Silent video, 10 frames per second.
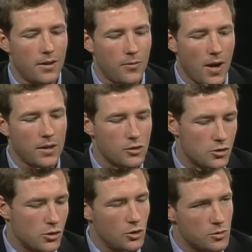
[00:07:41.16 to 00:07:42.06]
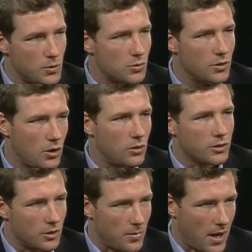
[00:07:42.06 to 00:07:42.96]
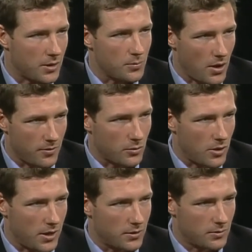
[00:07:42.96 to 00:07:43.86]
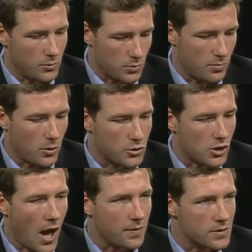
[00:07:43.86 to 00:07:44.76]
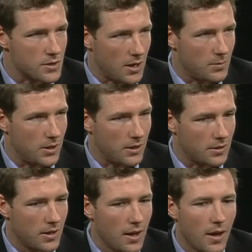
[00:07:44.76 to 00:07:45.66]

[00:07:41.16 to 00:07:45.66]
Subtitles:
if I had to choose between No Looking Back and Private Ryan, which were both shot in the same year,